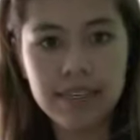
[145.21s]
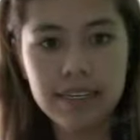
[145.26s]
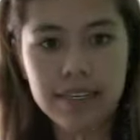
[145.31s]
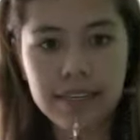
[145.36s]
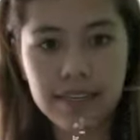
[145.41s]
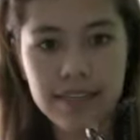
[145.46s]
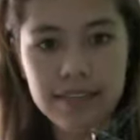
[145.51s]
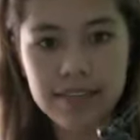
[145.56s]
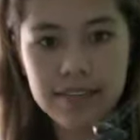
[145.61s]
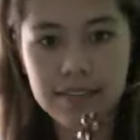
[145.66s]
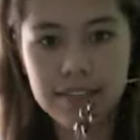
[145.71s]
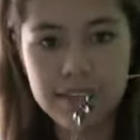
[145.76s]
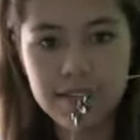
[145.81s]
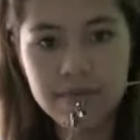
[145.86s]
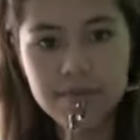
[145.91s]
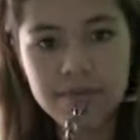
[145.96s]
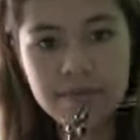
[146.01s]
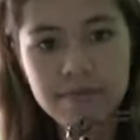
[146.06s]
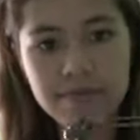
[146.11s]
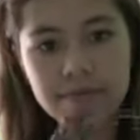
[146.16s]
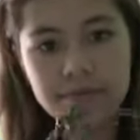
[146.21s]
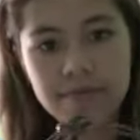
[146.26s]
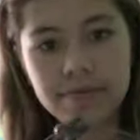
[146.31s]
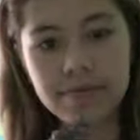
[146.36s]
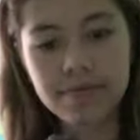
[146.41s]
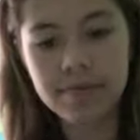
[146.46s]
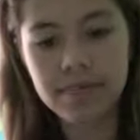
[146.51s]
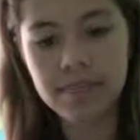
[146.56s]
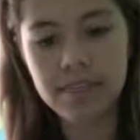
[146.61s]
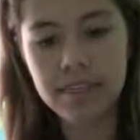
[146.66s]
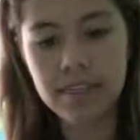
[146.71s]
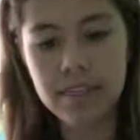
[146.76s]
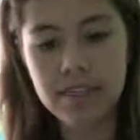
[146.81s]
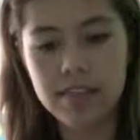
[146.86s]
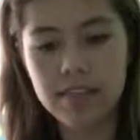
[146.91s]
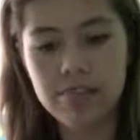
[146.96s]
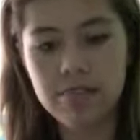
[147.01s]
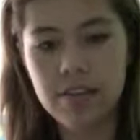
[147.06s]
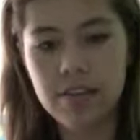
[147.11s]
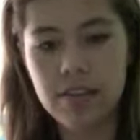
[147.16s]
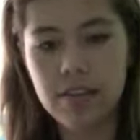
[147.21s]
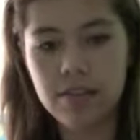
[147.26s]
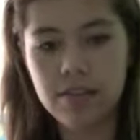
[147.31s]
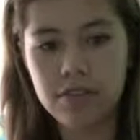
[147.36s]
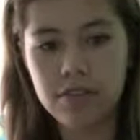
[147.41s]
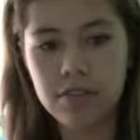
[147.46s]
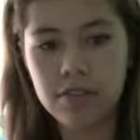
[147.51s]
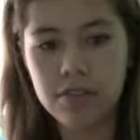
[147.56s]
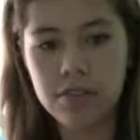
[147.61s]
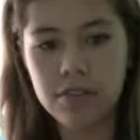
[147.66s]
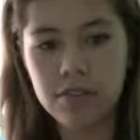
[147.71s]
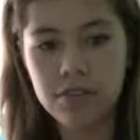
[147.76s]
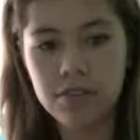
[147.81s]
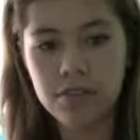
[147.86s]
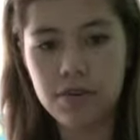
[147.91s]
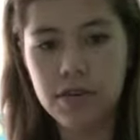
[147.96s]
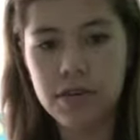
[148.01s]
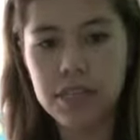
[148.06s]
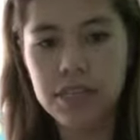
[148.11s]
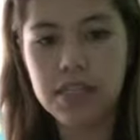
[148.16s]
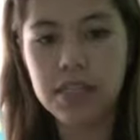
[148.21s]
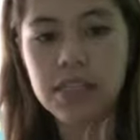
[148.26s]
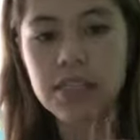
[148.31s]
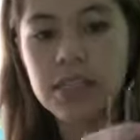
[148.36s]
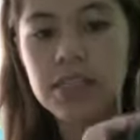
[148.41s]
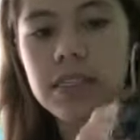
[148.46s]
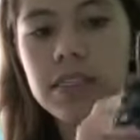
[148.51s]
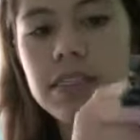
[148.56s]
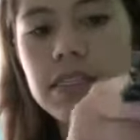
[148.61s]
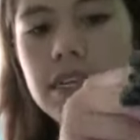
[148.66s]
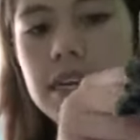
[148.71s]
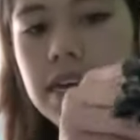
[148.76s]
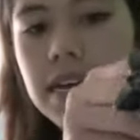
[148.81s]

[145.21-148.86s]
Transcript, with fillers: this one. It's one of those two ones,